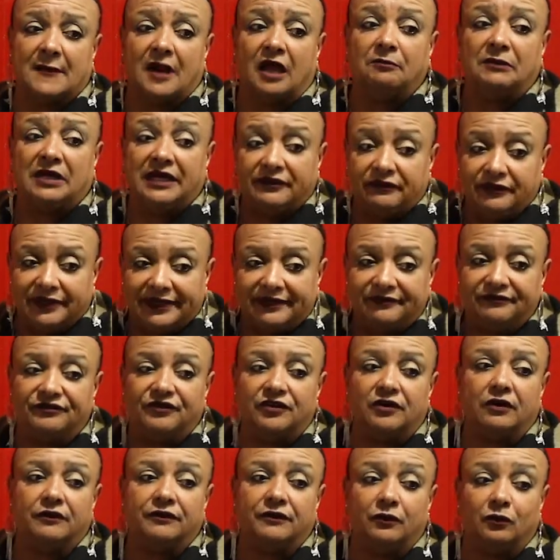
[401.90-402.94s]
my
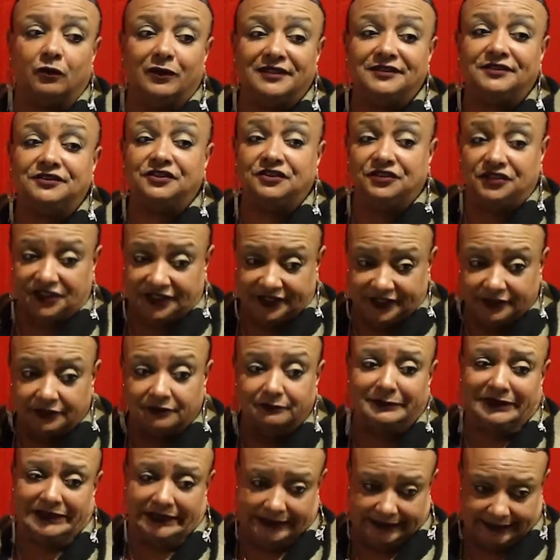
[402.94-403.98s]
grandfather went to jail
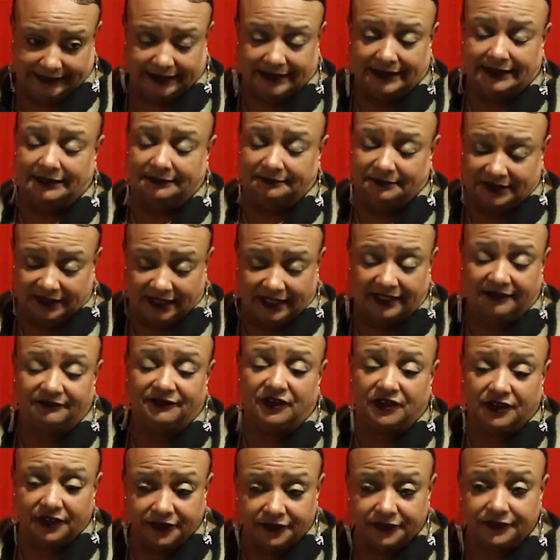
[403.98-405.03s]
many times. I have
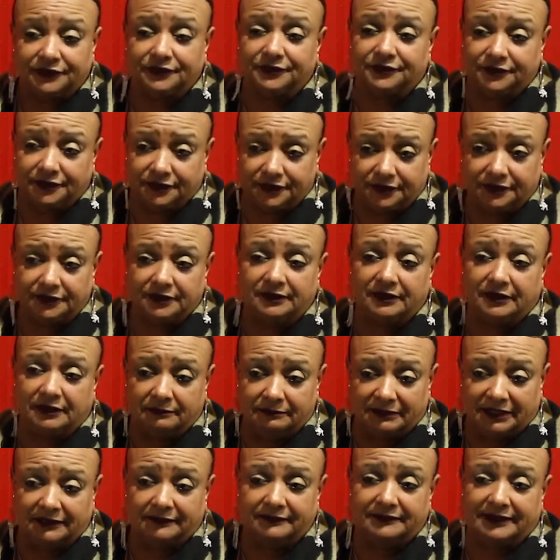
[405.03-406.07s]
articles
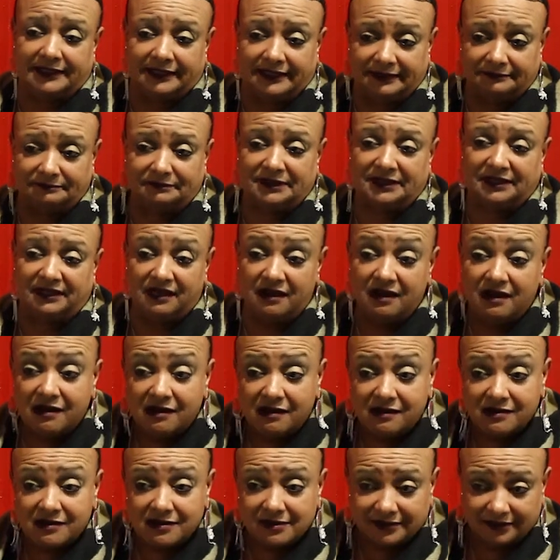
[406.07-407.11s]
about that
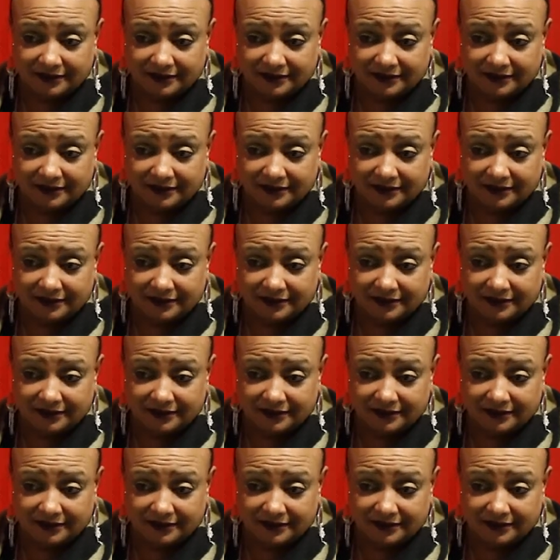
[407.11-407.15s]
because